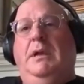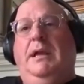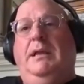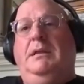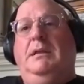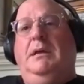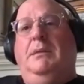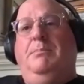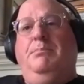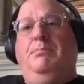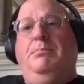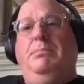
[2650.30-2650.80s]

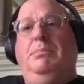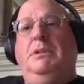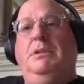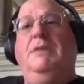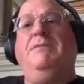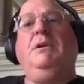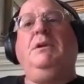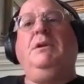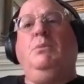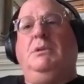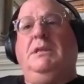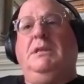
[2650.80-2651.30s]
end up
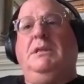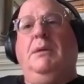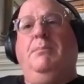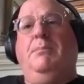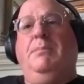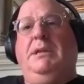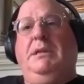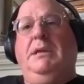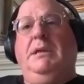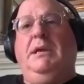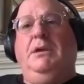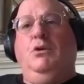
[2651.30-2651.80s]
living with them,
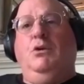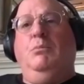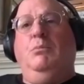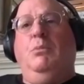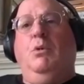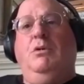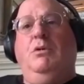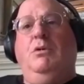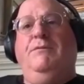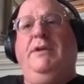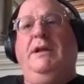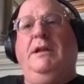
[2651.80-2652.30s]
but yet you're
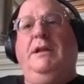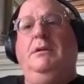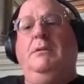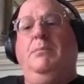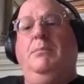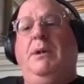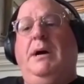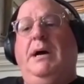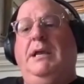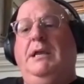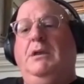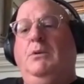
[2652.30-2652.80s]
motivating
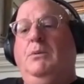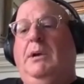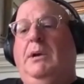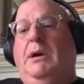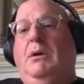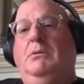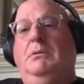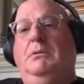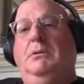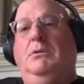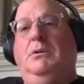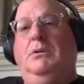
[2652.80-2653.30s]
them to buy you
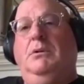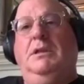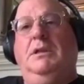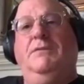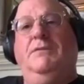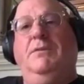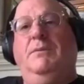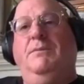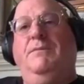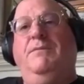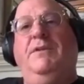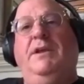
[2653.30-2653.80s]
out. And you can
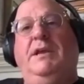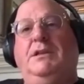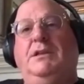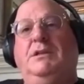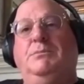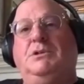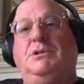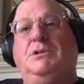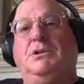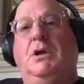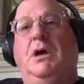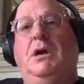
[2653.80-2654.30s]
give them
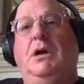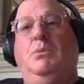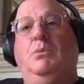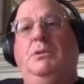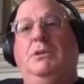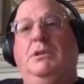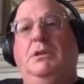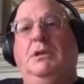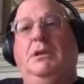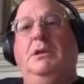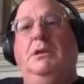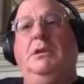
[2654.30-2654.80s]
phantom stock
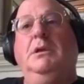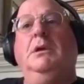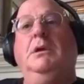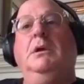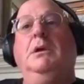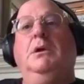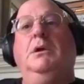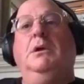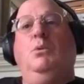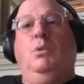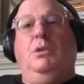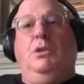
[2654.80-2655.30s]
with a
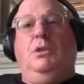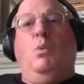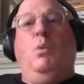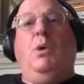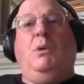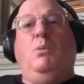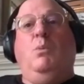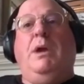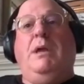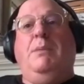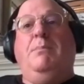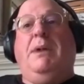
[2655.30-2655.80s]

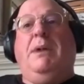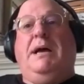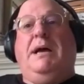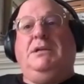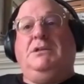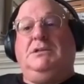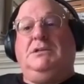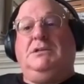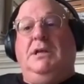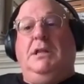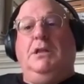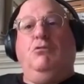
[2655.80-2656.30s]
one-way
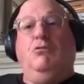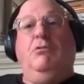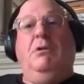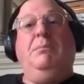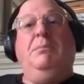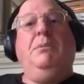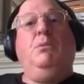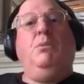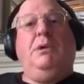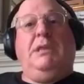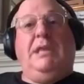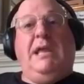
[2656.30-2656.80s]
buy-sell
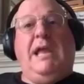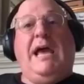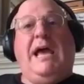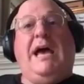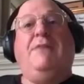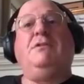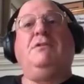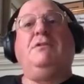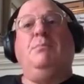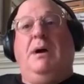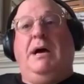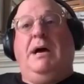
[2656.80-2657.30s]
agreement where they
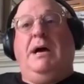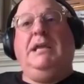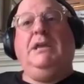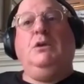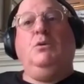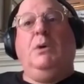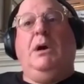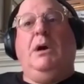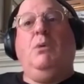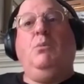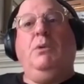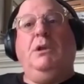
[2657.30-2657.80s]
have to buy
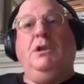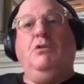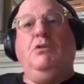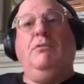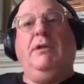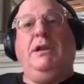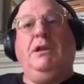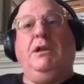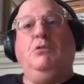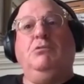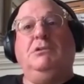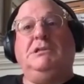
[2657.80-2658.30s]
you out when you're
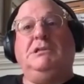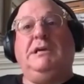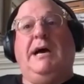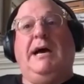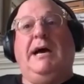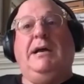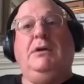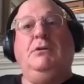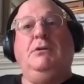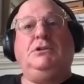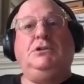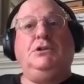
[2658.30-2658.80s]
ready to
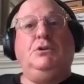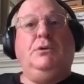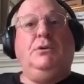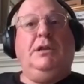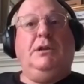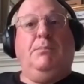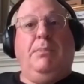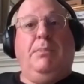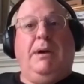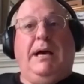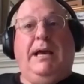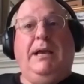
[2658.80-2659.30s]
retire. So you
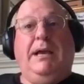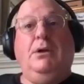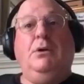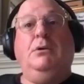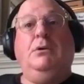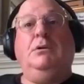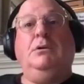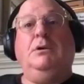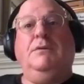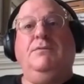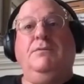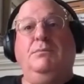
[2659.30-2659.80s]
get a
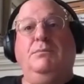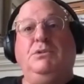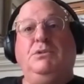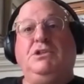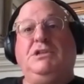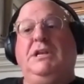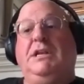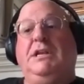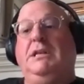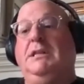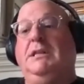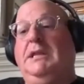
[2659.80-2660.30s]
buyer, you get them
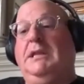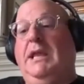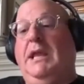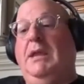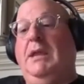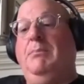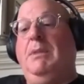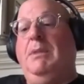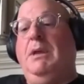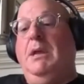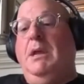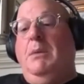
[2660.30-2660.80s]
skin in the
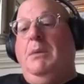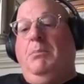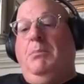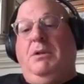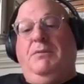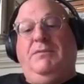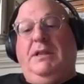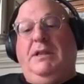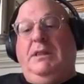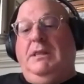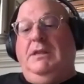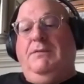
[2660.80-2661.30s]
game. But
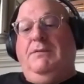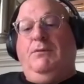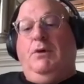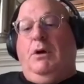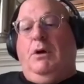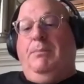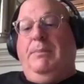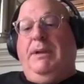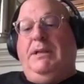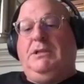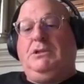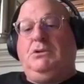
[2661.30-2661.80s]
if they leave,
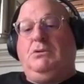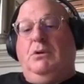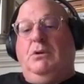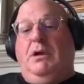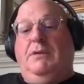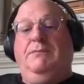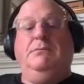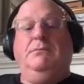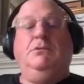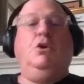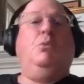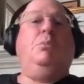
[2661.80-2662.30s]
all bets are
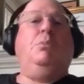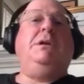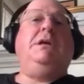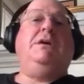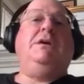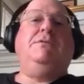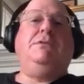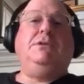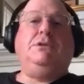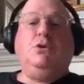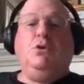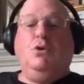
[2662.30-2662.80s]
off. Nobody
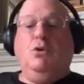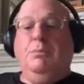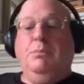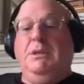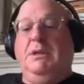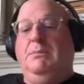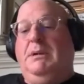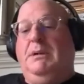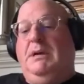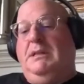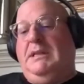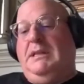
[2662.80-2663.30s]
ever told
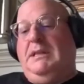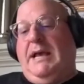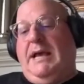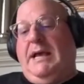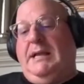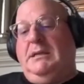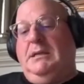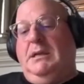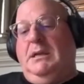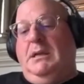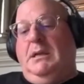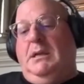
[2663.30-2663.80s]
me about
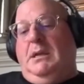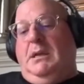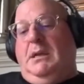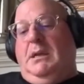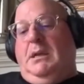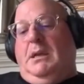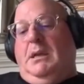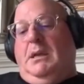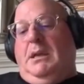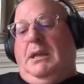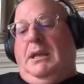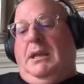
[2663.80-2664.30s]
that.
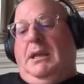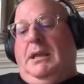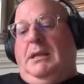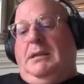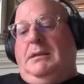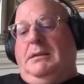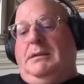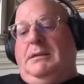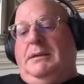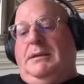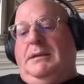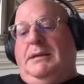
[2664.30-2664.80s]

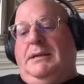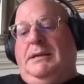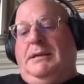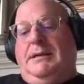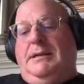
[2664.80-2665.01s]
And,